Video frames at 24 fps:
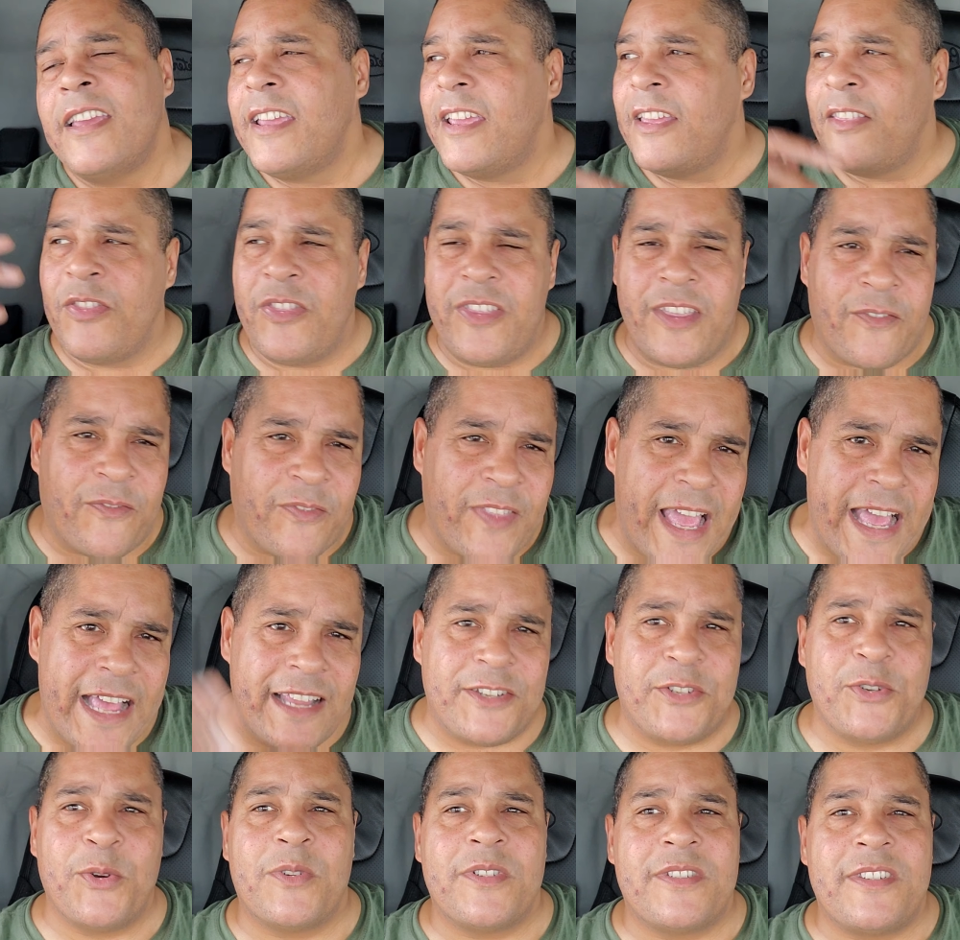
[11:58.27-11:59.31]
And if
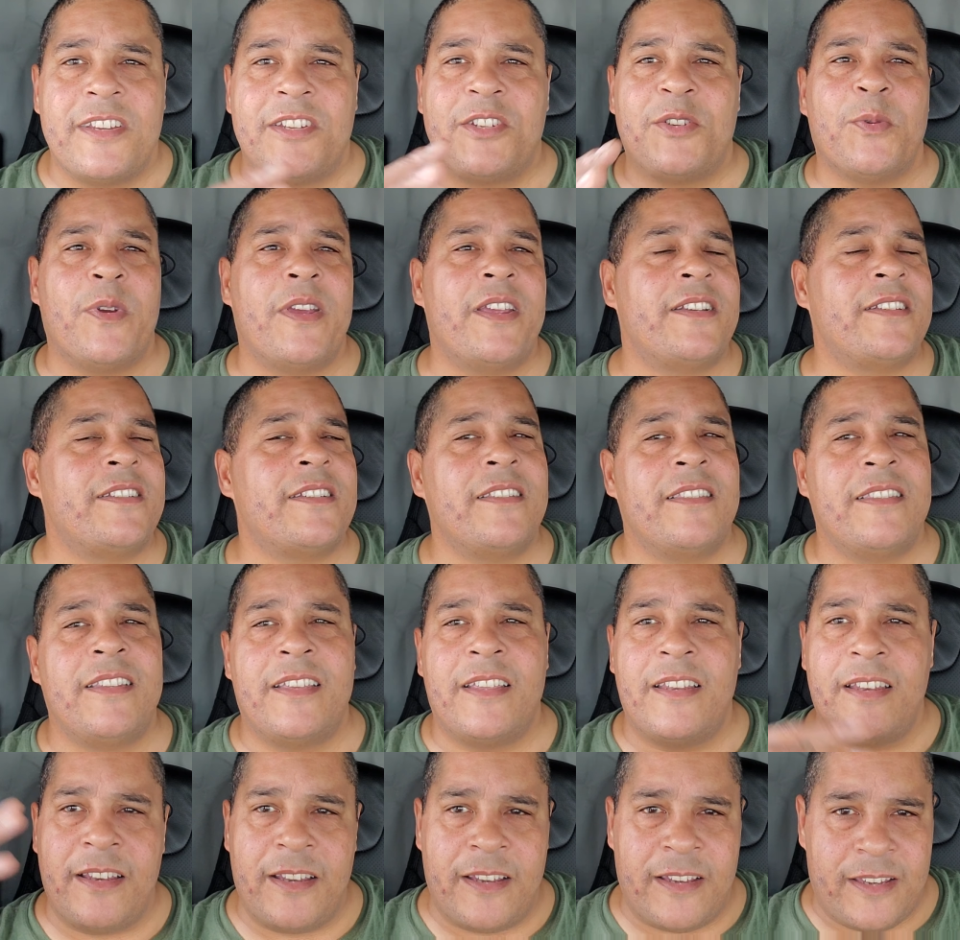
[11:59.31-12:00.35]
that's your situation,
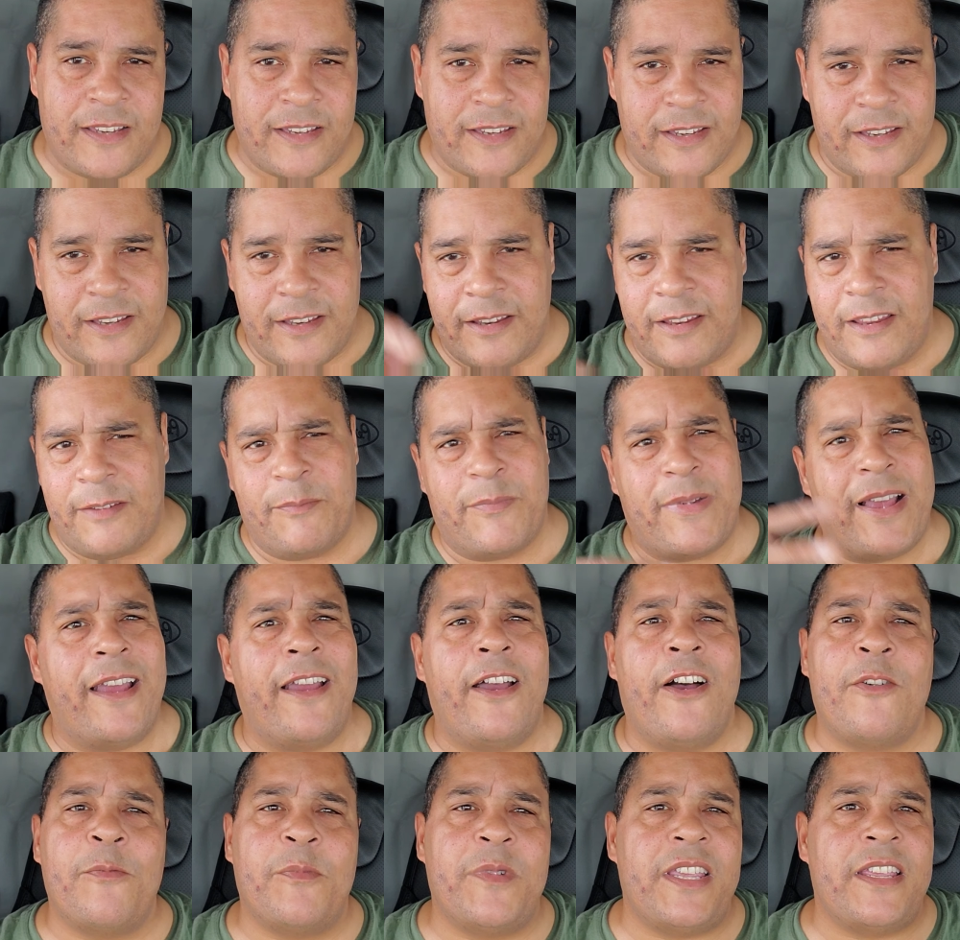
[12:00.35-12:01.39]
then by
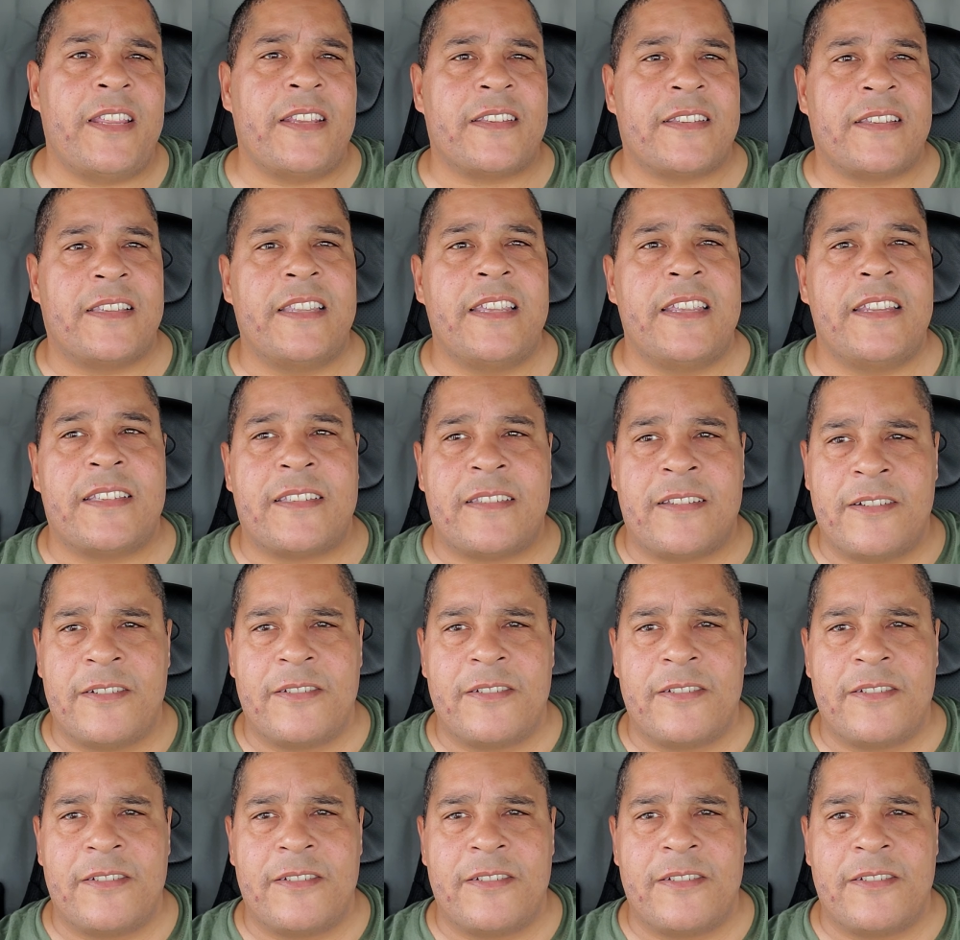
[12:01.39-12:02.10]
all means, lease.